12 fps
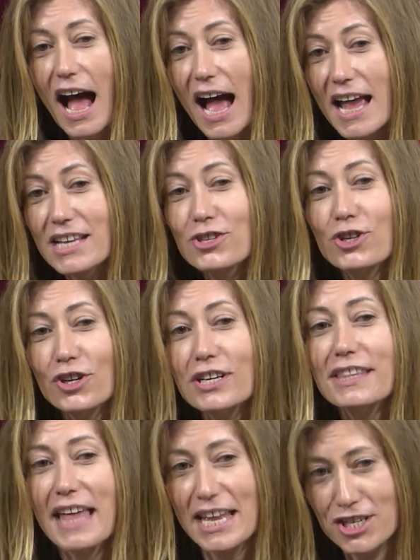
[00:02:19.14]
I
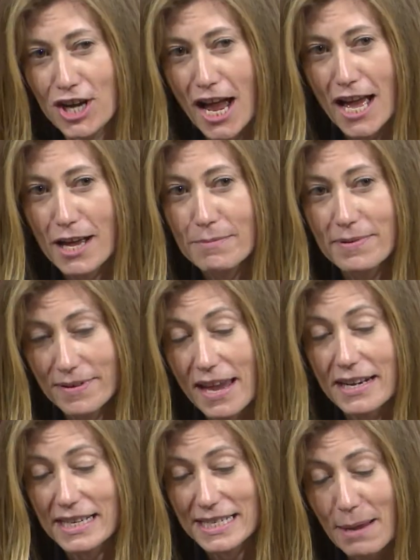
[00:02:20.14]
took that job
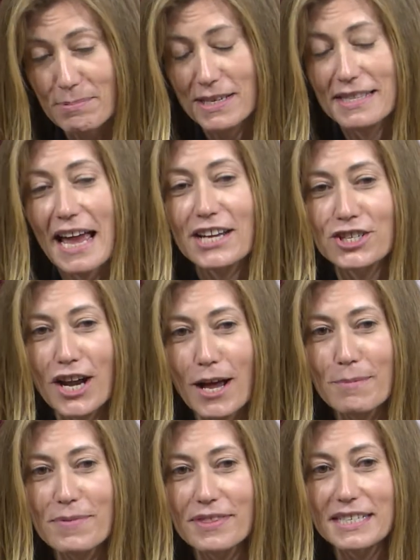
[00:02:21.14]
and accepted that job